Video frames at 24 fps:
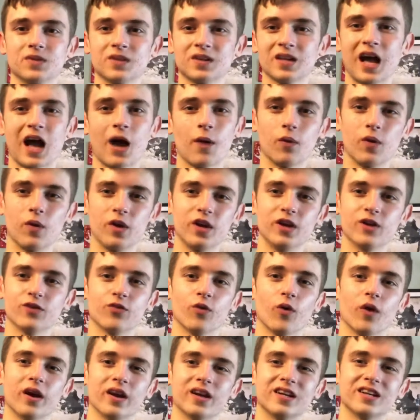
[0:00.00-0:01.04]
I wouldn't have
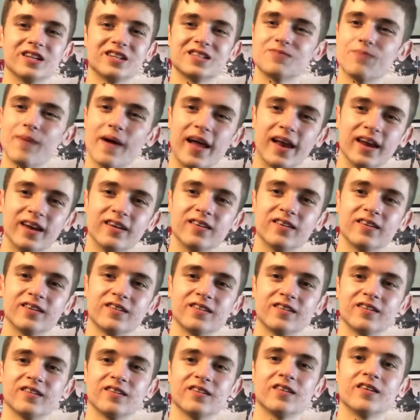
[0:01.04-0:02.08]
wanted to spend
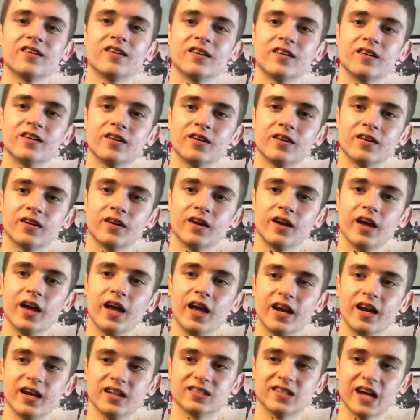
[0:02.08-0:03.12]

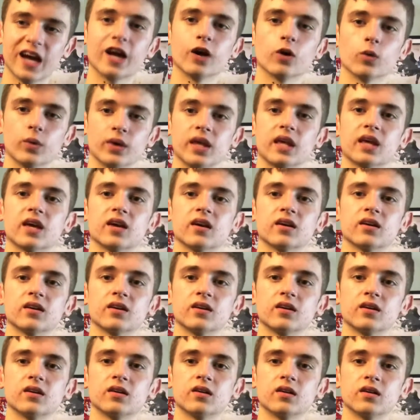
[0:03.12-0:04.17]
an entire week
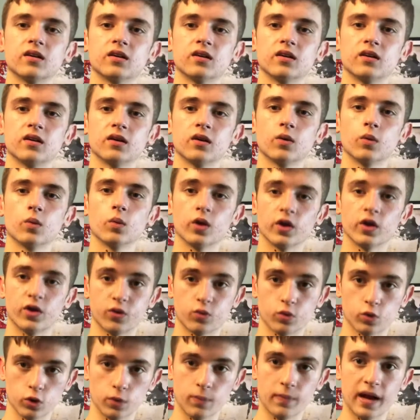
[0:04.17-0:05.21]
with
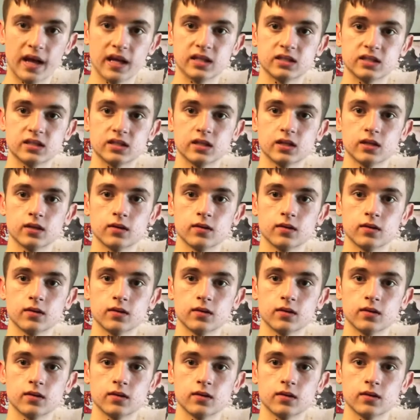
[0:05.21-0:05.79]
roommates